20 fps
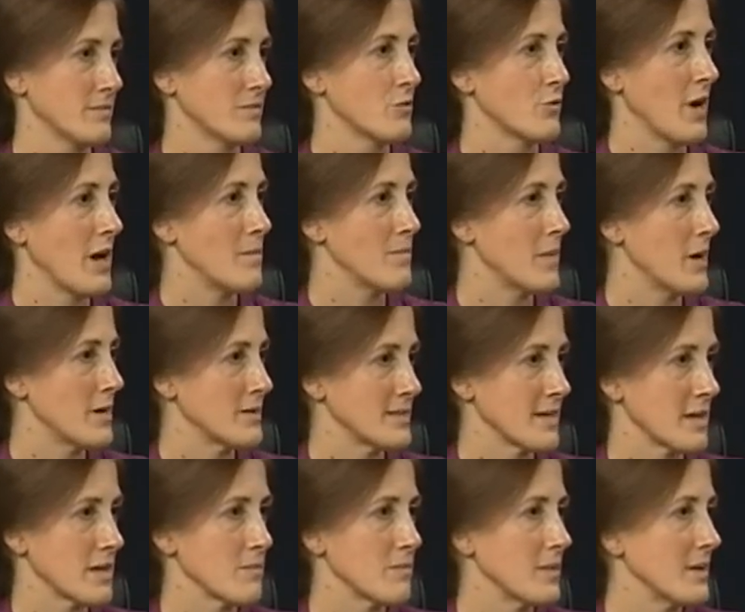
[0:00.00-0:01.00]
Grab bars
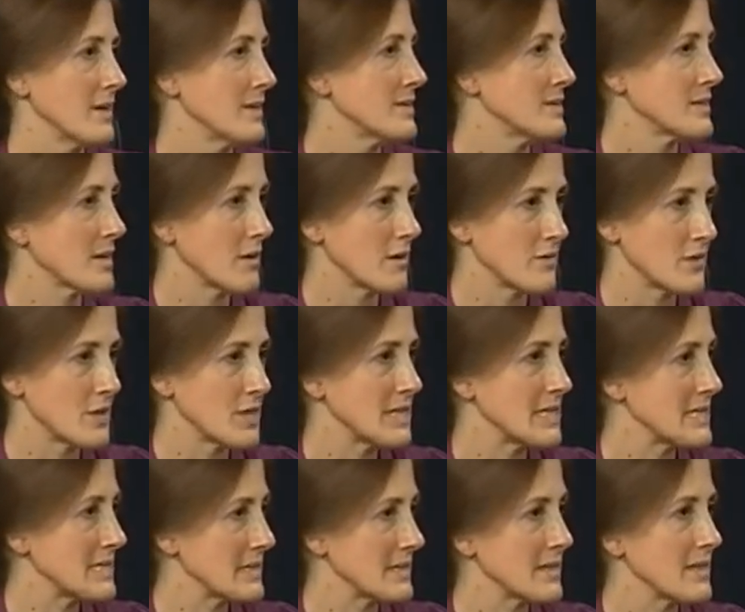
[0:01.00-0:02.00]
that can be installed very
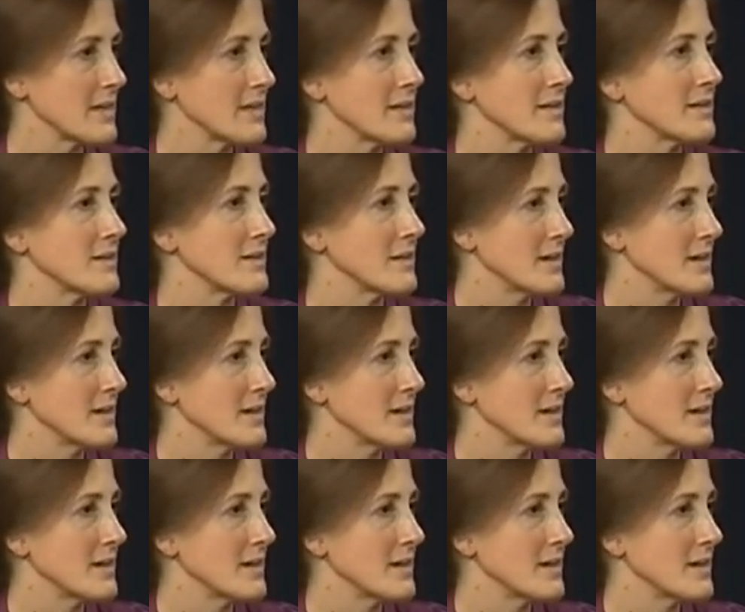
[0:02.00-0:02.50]
easily, and